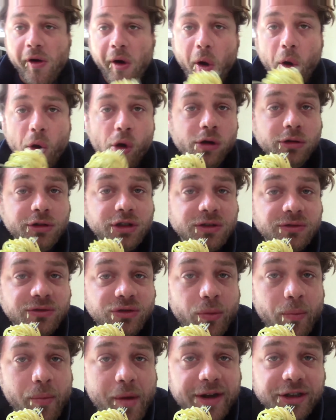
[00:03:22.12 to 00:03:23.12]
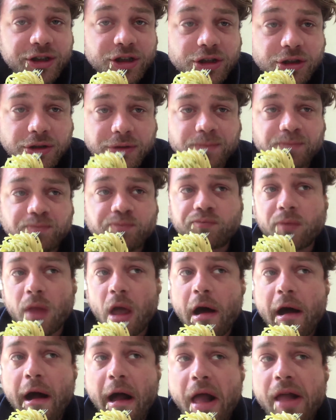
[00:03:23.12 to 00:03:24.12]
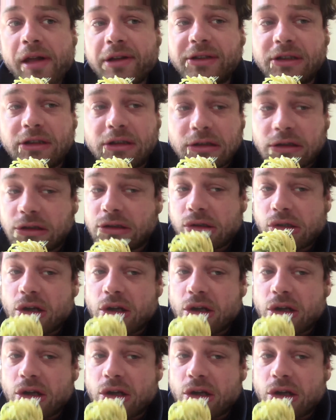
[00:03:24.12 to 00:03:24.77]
all the information to